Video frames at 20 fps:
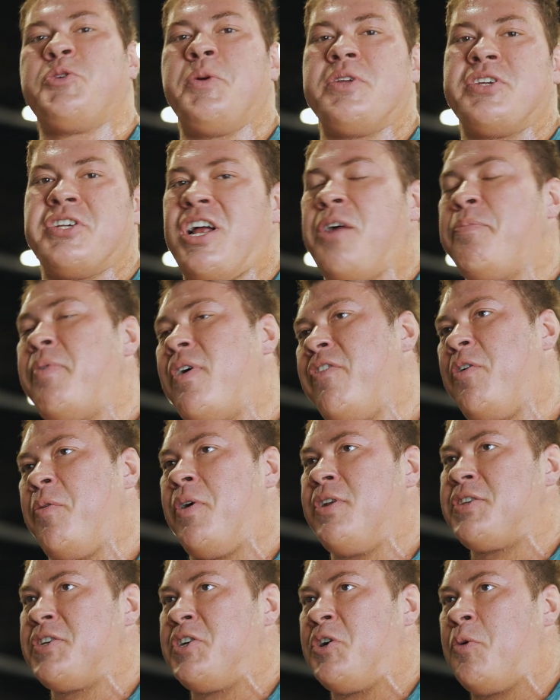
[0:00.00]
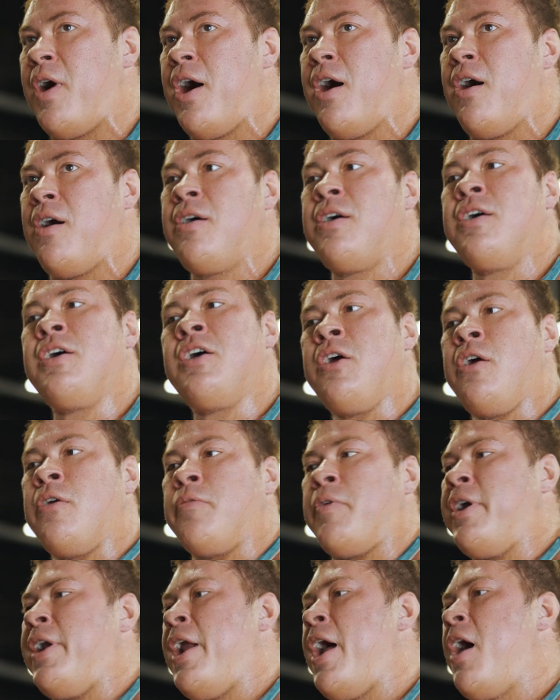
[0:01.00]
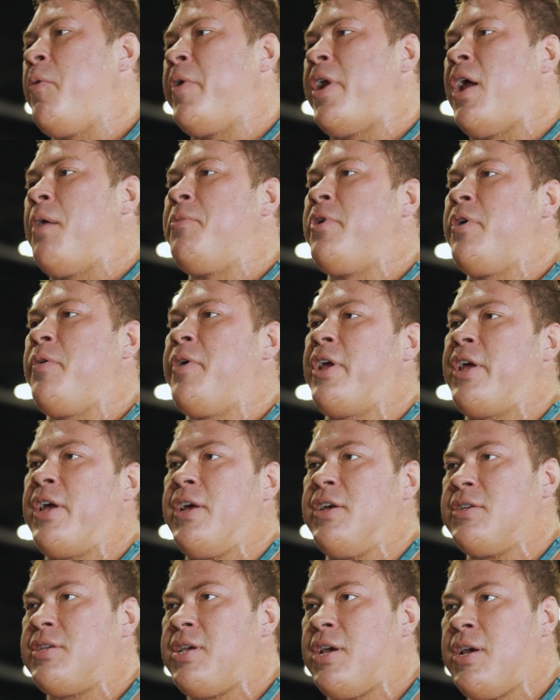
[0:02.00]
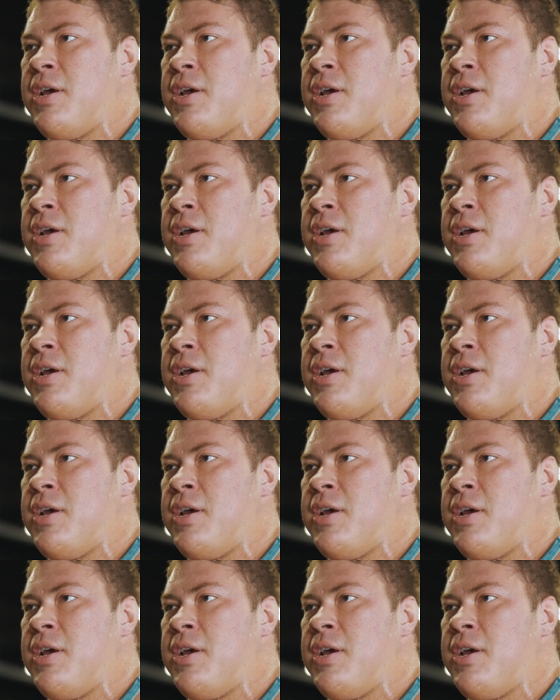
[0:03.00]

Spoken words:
switch it up every once in a while. Right now, what I'm doing is